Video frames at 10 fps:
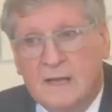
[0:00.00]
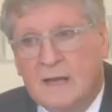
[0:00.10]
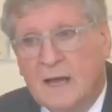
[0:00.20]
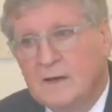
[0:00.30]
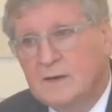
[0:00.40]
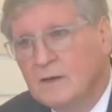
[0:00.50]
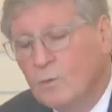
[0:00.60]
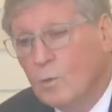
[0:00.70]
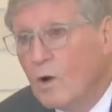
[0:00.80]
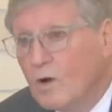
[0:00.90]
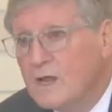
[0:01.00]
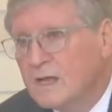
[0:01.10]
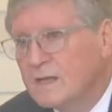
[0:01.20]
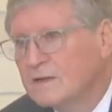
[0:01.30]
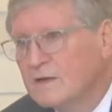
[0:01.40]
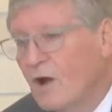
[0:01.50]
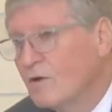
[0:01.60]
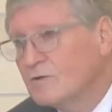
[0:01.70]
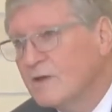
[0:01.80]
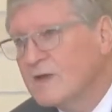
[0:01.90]
and warning the
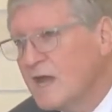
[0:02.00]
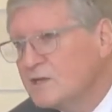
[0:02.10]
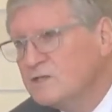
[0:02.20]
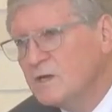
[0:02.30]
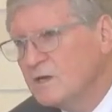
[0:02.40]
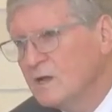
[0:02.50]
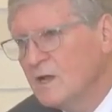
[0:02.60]
congregation